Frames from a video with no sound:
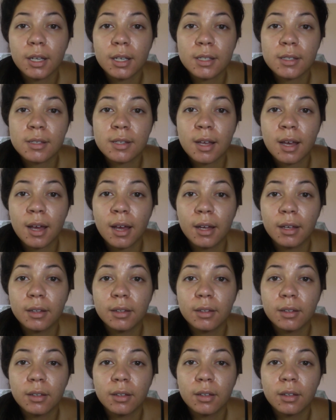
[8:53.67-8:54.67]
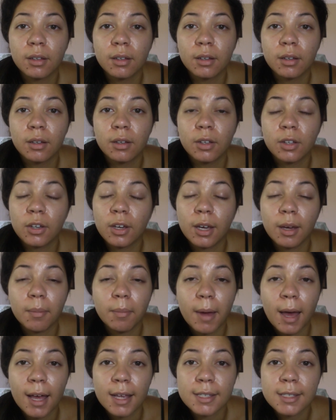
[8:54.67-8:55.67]
is that you get
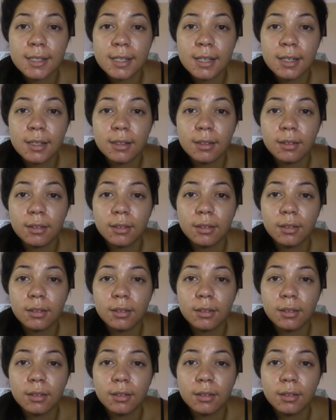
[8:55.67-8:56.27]
past it,